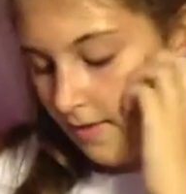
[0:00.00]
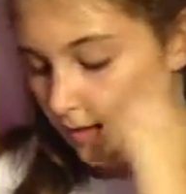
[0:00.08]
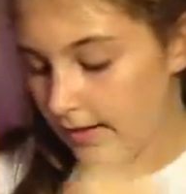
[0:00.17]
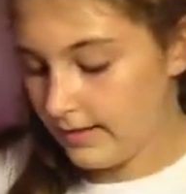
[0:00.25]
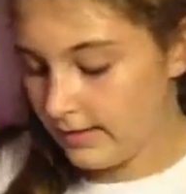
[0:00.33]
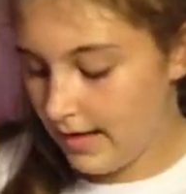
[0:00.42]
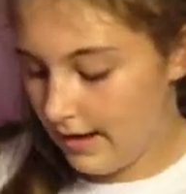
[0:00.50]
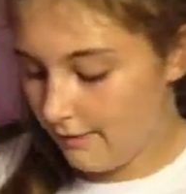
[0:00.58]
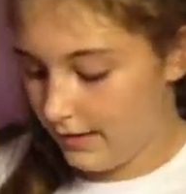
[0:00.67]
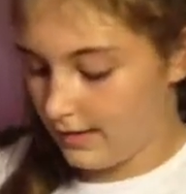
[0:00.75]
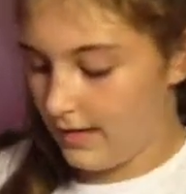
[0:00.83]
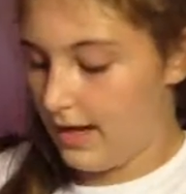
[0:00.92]
Then I just have
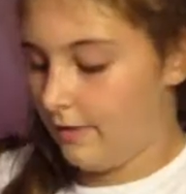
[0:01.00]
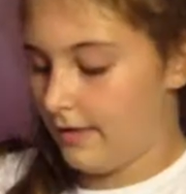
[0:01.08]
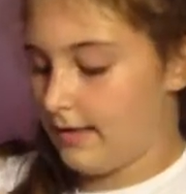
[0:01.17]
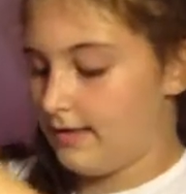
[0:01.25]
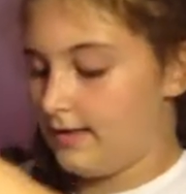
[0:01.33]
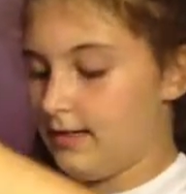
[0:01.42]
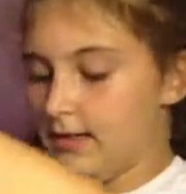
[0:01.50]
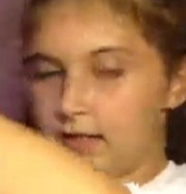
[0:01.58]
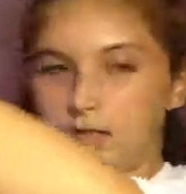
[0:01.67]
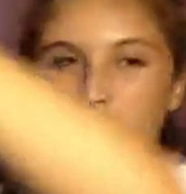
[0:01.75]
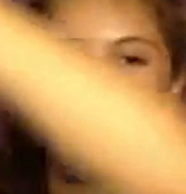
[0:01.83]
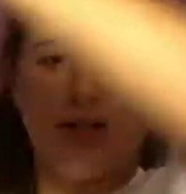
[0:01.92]
these high-waisted
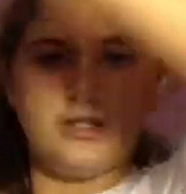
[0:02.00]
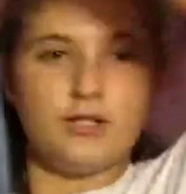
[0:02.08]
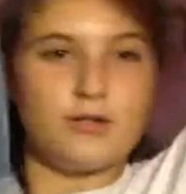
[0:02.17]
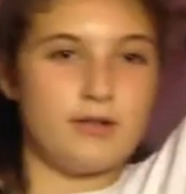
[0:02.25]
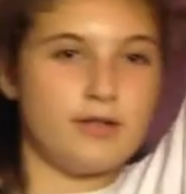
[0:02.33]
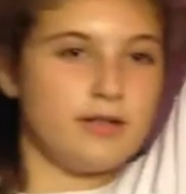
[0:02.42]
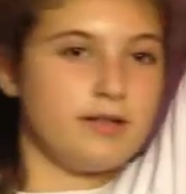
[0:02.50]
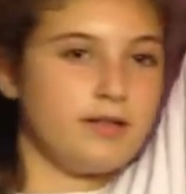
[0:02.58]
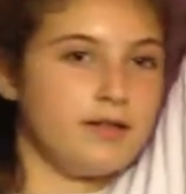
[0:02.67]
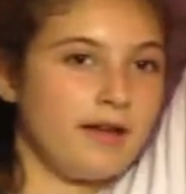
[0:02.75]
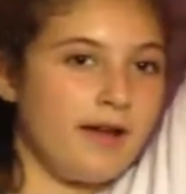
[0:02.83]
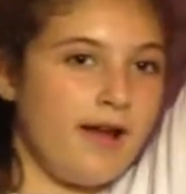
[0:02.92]
jean
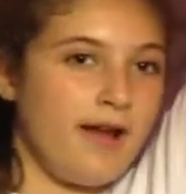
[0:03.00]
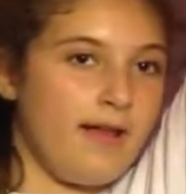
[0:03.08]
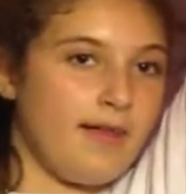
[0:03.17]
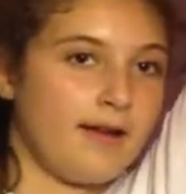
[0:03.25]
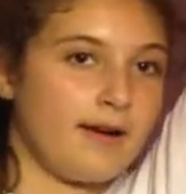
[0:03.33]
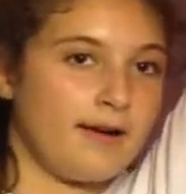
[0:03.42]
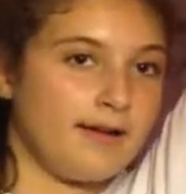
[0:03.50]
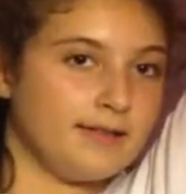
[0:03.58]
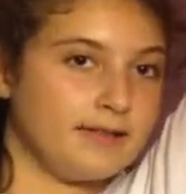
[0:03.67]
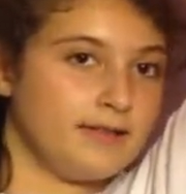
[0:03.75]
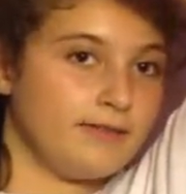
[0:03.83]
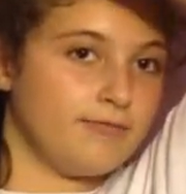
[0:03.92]
shorts that are
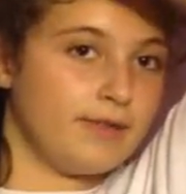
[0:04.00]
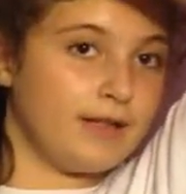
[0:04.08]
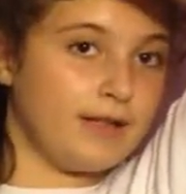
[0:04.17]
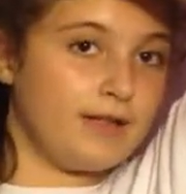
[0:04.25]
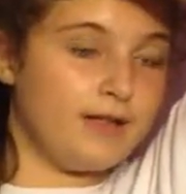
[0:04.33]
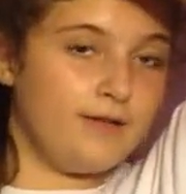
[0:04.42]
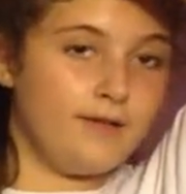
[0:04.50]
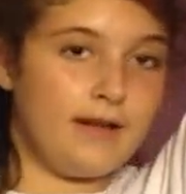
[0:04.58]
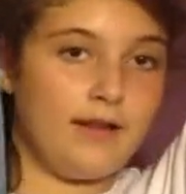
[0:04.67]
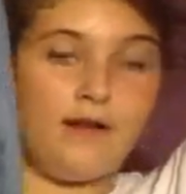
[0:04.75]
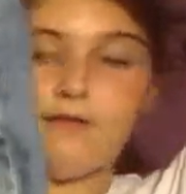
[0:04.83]
really cute, and I